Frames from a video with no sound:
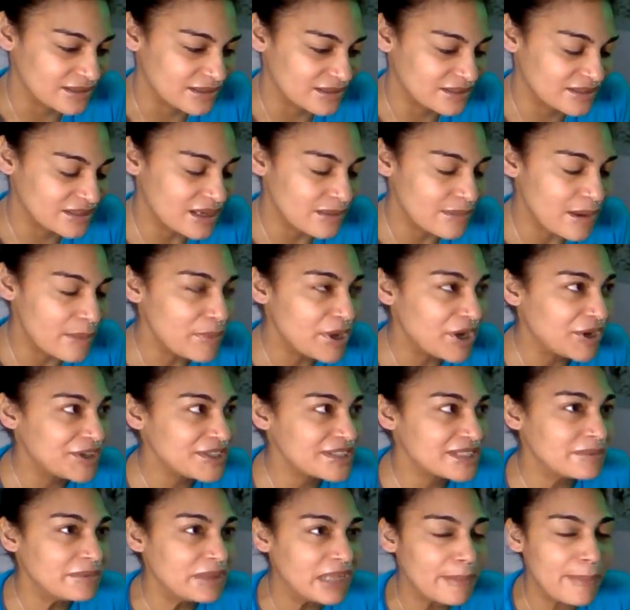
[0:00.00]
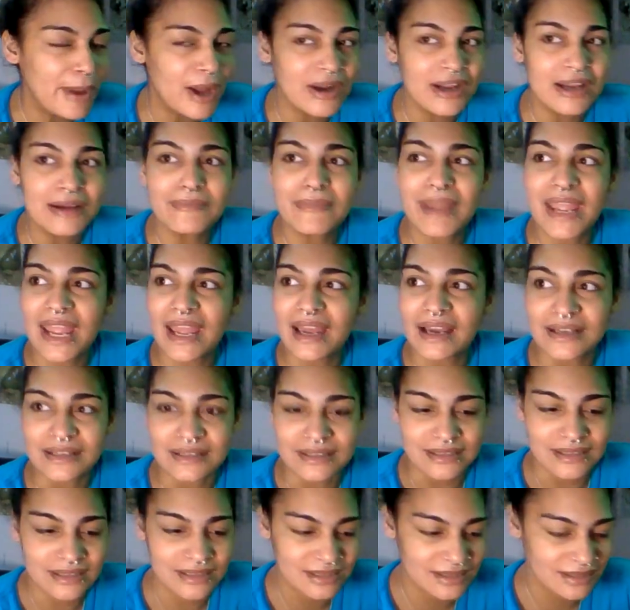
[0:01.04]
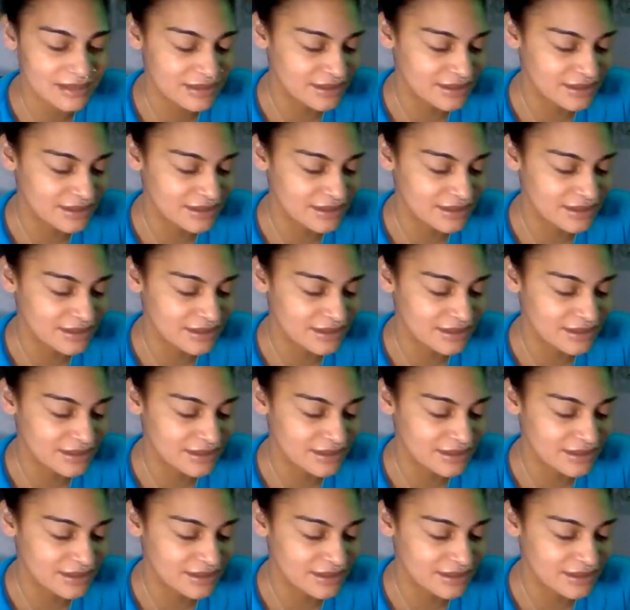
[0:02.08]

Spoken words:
I'm hearing something about command.